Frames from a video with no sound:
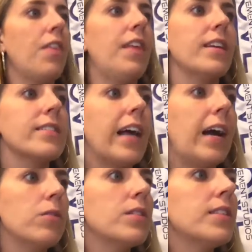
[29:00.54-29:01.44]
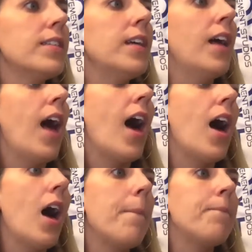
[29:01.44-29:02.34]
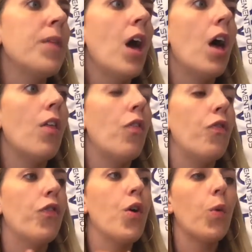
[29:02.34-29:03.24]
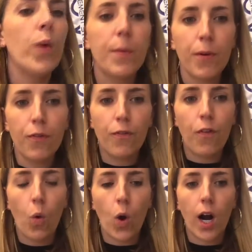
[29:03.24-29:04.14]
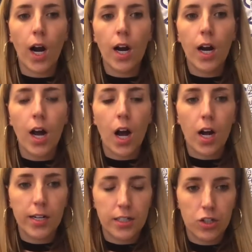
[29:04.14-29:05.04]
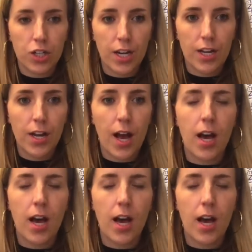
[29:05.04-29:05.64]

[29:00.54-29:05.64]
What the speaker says: things out. The week before our audition,